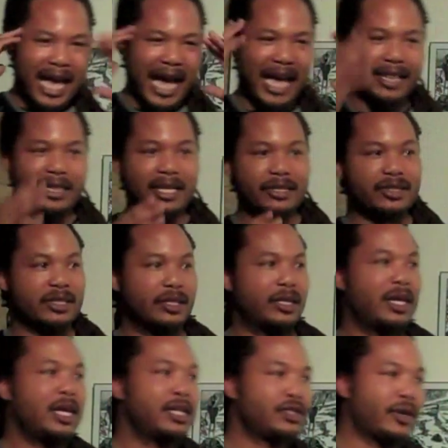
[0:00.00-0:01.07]
I listen,
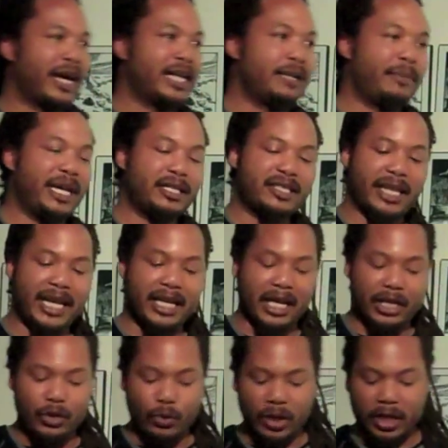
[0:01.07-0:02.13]
trying to maintain
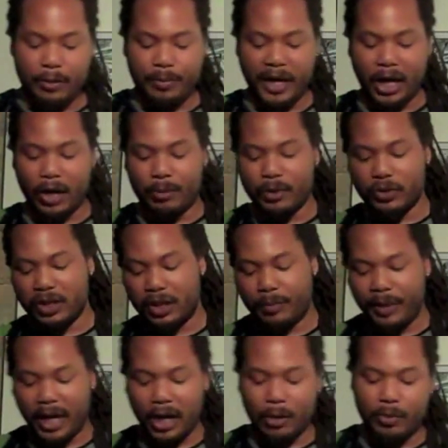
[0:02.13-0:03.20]
how you are comparable to the
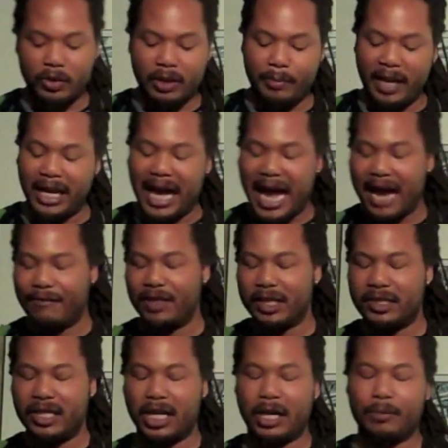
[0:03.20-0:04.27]
parable that made Ivan
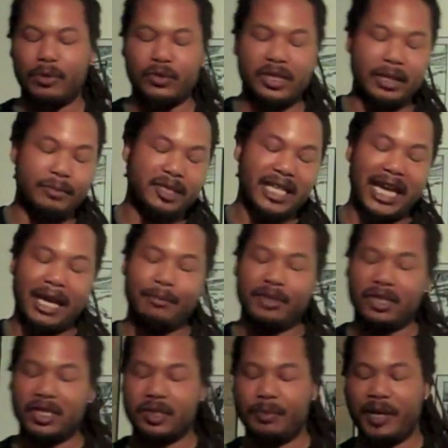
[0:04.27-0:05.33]
the Terrible seem tame
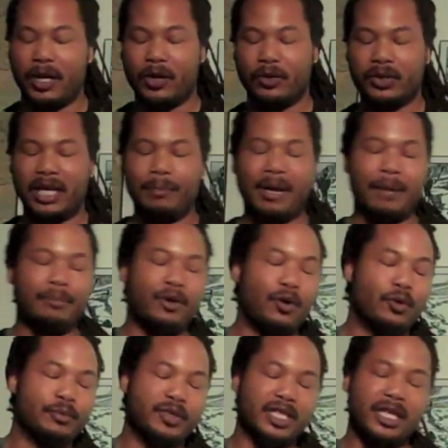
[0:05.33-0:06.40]
as a sparrow that my
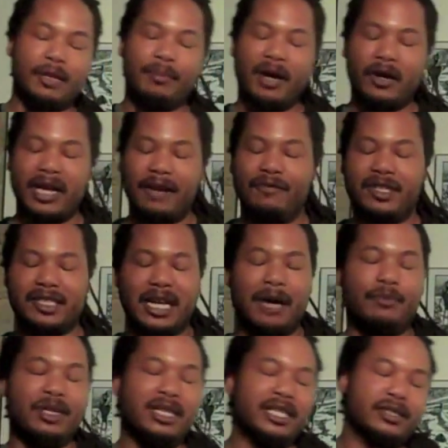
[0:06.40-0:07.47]
poems sing about every
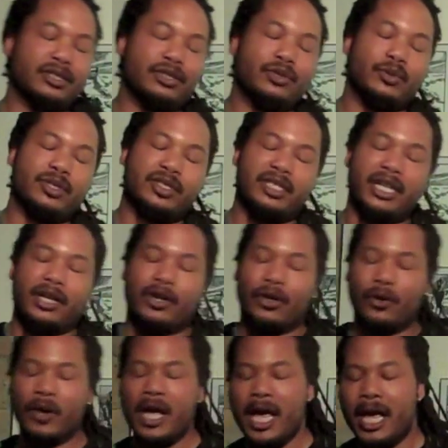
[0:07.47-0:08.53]
time we listen to a
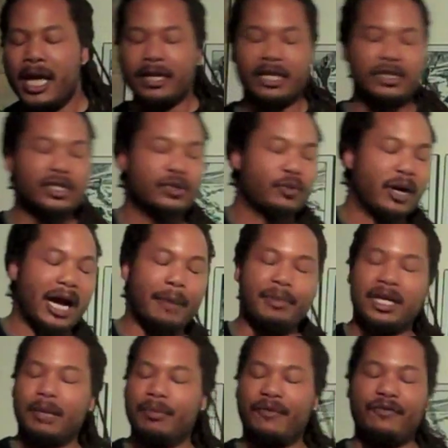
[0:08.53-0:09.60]
stereo. This is where I
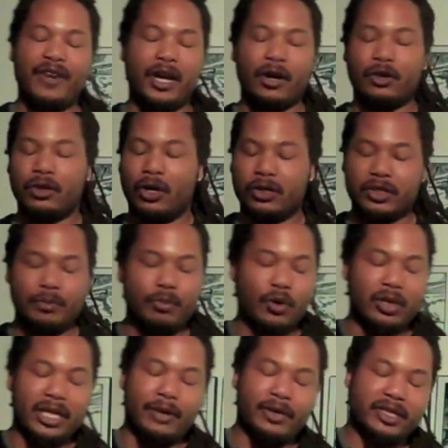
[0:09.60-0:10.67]
become a pharaoh, launching
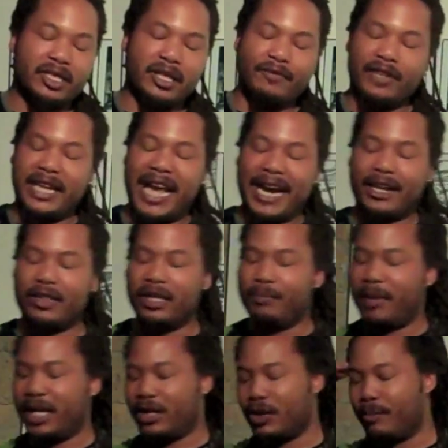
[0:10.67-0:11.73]
more lyrics in the vernacular
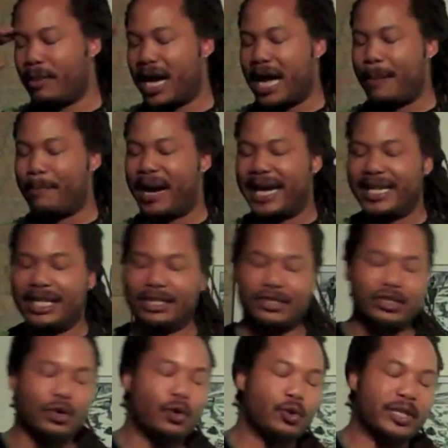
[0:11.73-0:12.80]
that make your mind, body, and
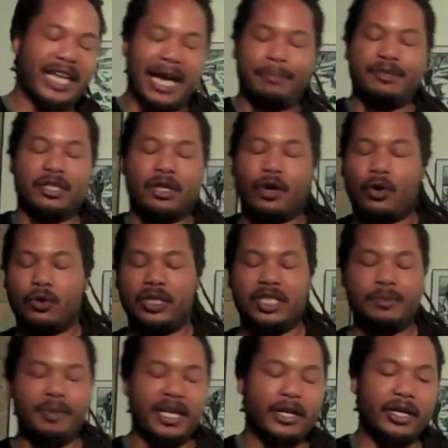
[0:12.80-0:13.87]
soul capture the Holy
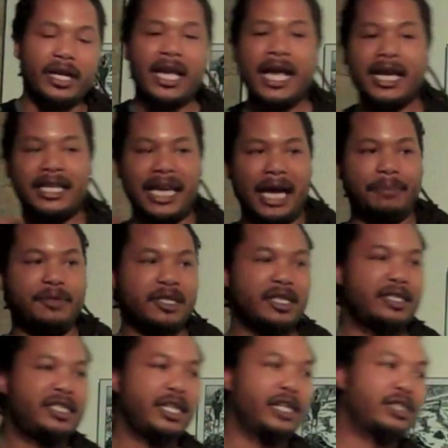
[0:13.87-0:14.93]
Spirit. Capture
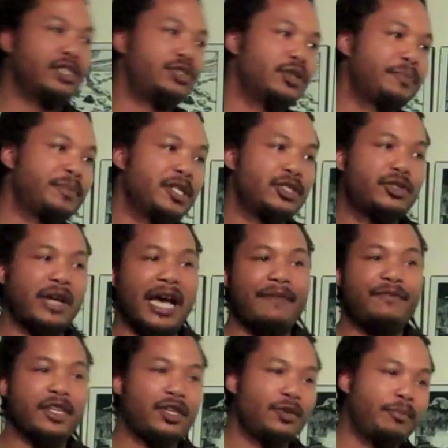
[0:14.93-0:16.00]
the tear that dripped in
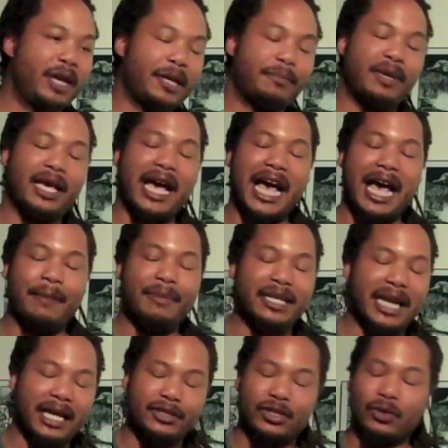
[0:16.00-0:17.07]
traffic. You make me high,
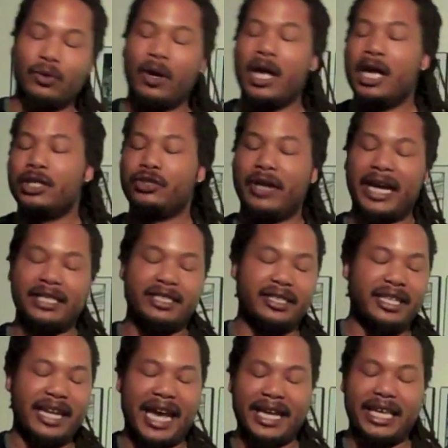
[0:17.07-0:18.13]
but not so
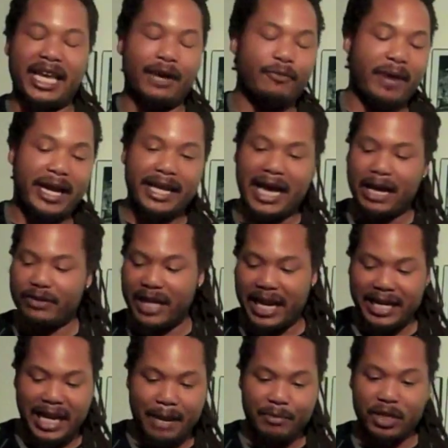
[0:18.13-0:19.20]
tragic that I can't write how
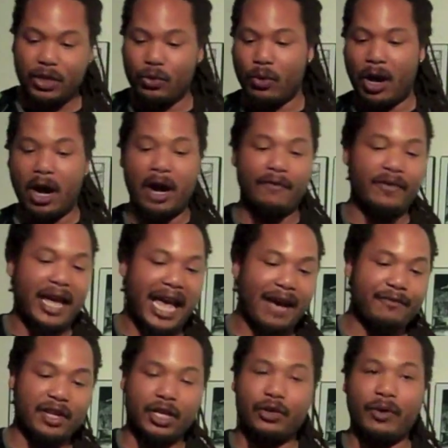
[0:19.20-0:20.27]
dynamic you are for
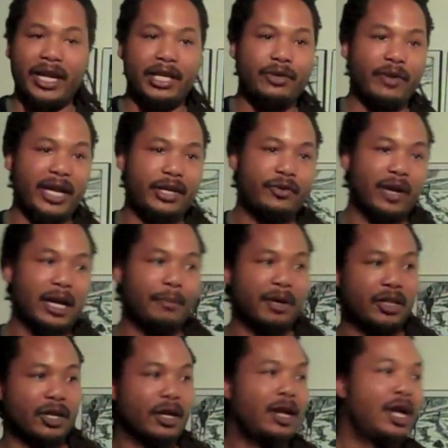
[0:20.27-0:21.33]
having a
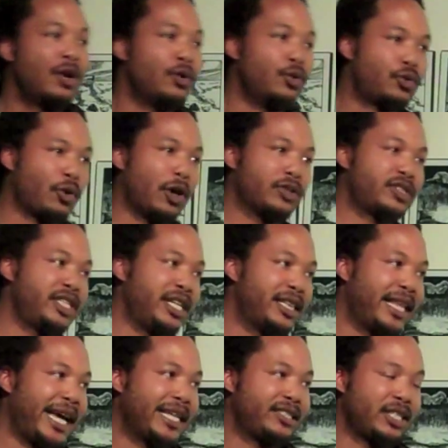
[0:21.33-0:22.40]
great-great-grandmother who crossed the
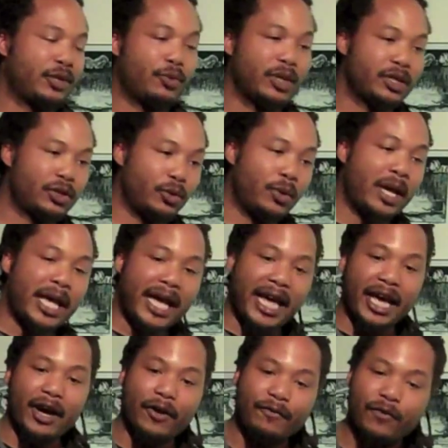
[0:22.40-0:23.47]
Atlantic, went through
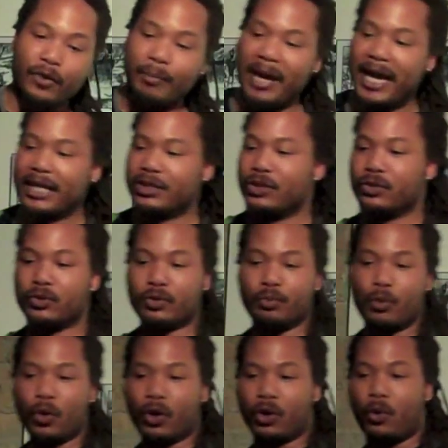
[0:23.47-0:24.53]
hell for masters
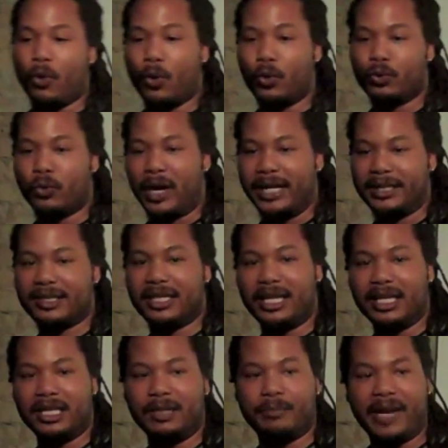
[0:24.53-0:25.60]
with more cold,
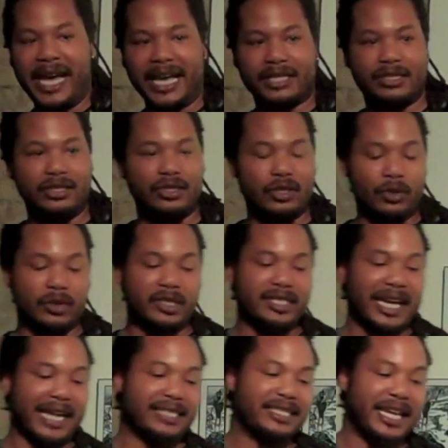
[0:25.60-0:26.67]
white-skinned than passengers on the
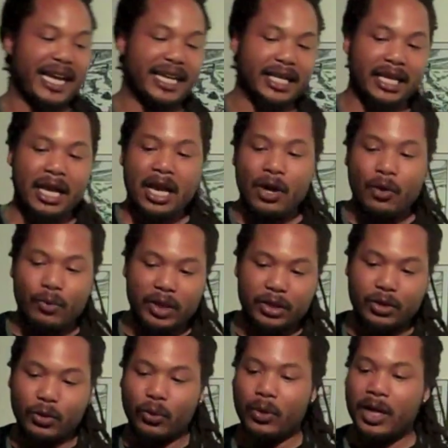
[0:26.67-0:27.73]
Titanic,
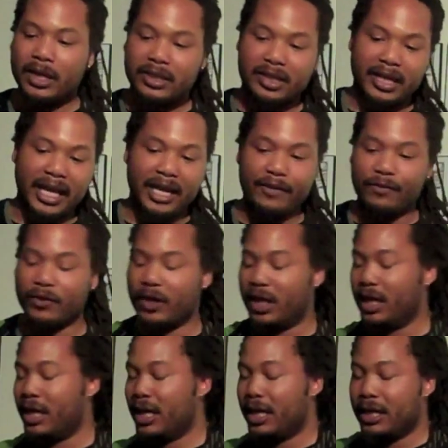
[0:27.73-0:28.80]
went through slavery,
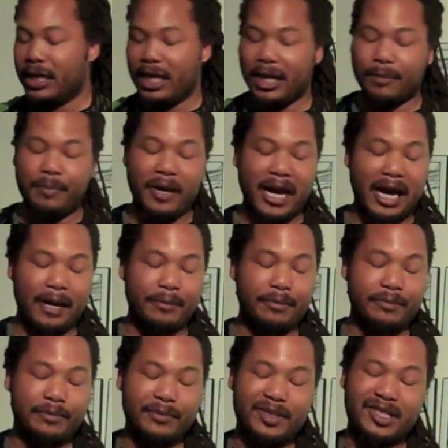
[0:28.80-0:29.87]

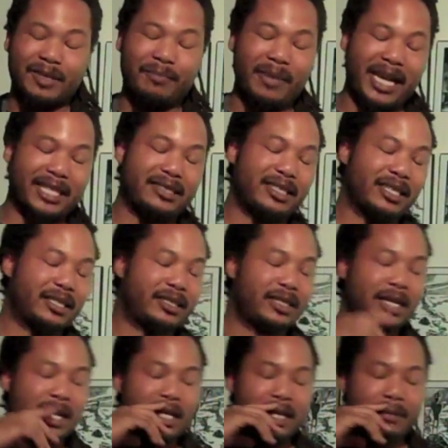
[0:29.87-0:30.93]
hip-hop,
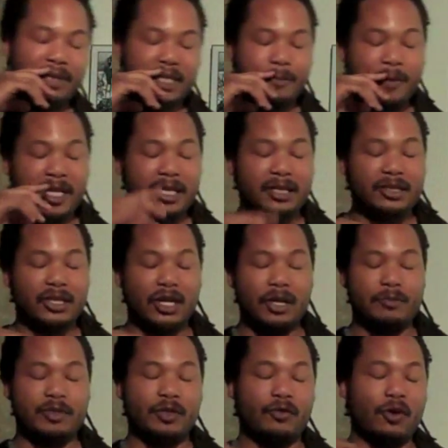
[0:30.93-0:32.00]
semantics. Let me speak in
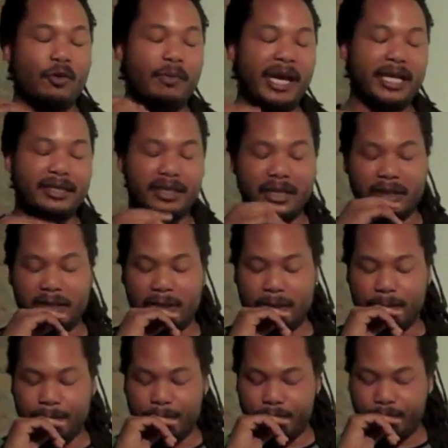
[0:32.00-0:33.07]
terms of romantics.